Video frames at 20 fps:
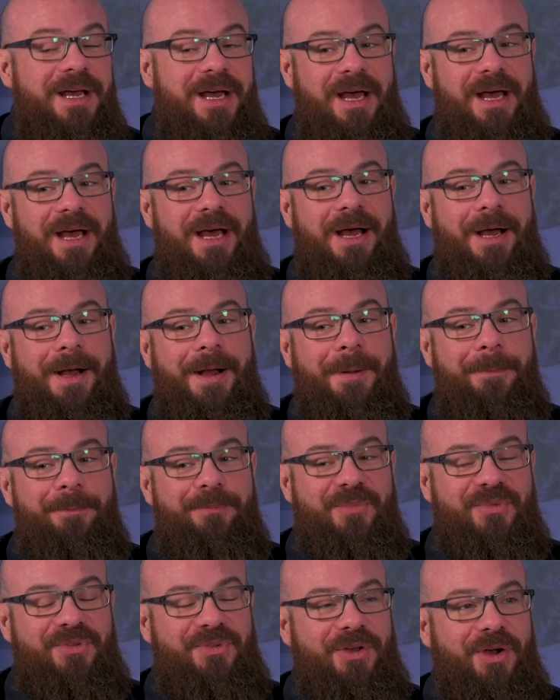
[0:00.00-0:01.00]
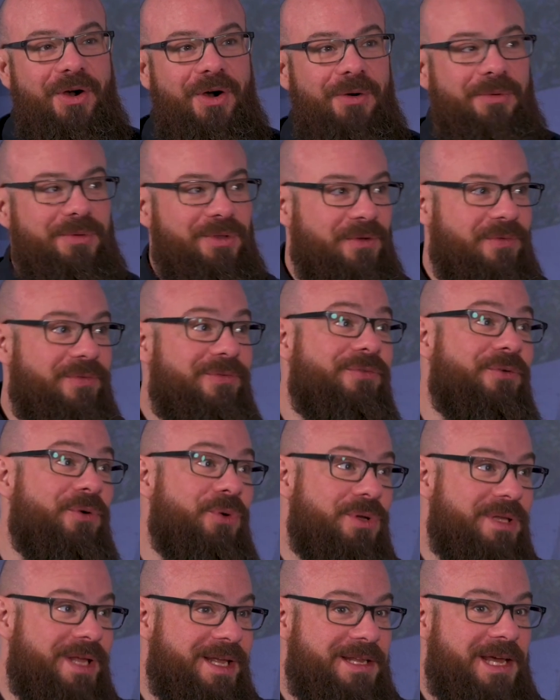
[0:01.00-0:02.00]
So the
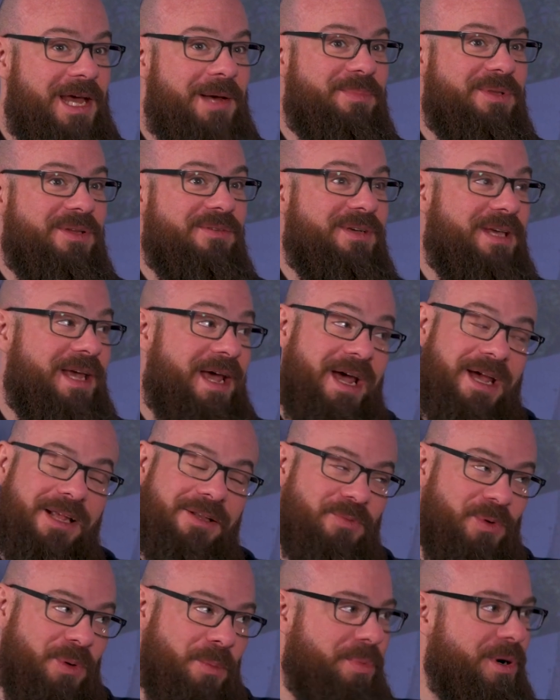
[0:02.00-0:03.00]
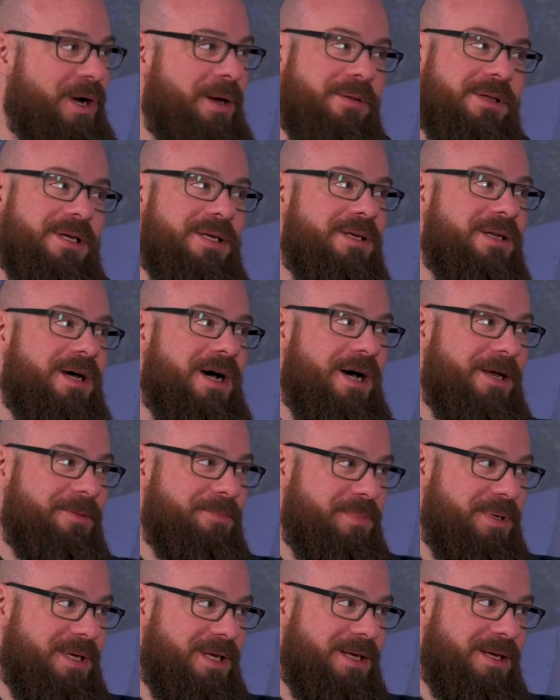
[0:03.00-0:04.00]
full adaptive Gantt will probably
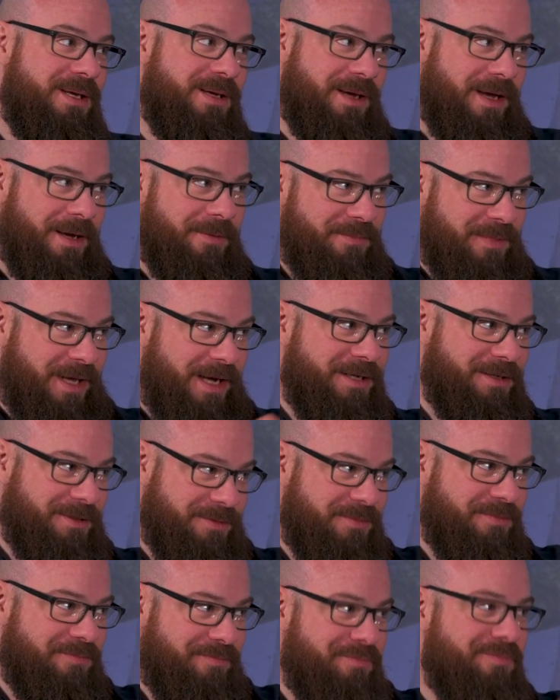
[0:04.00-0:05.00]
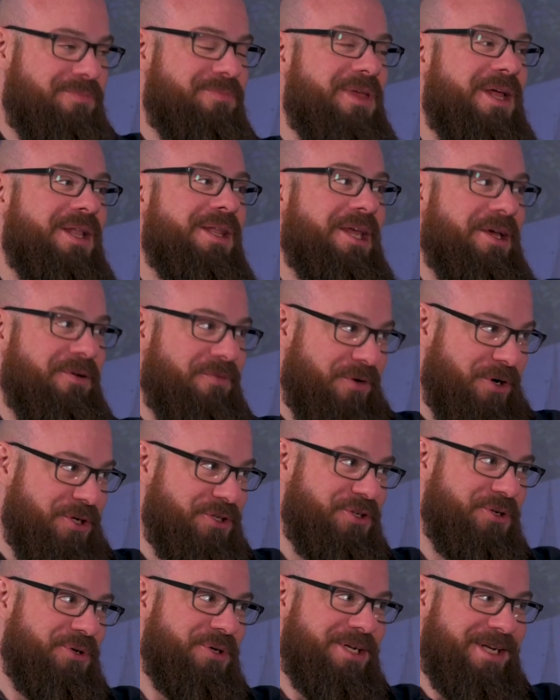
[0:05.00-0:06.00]
not be like delivered
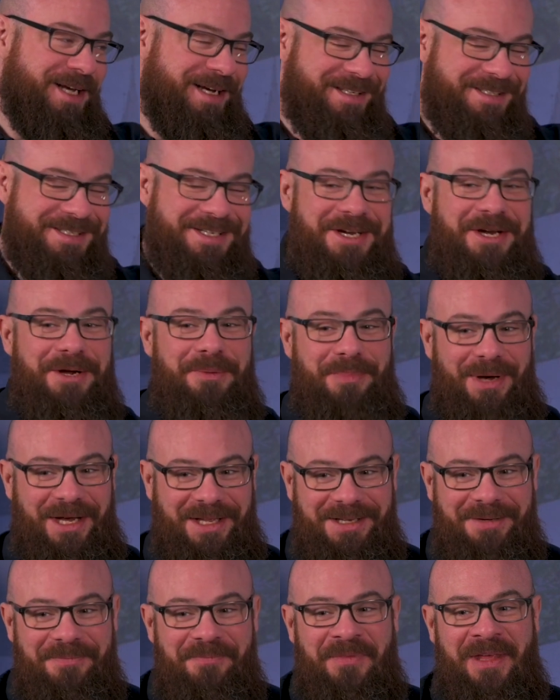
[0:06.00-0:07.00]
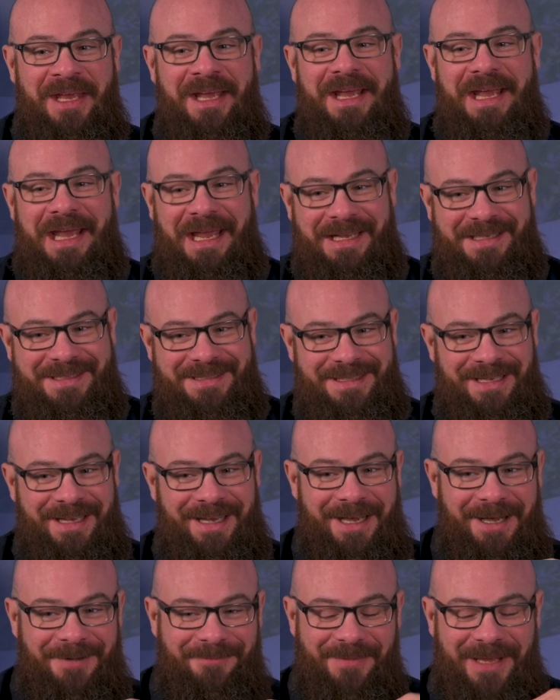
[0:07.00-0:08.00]
during next year, but it's
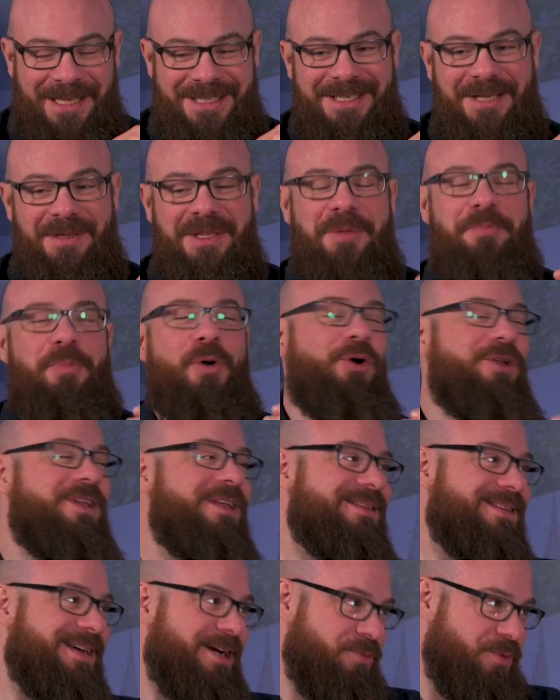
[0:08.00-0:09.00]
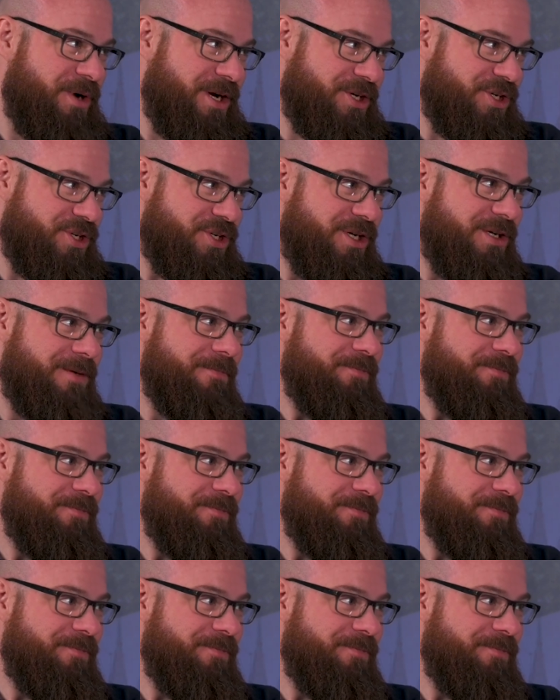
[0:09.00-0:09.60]
an important direction.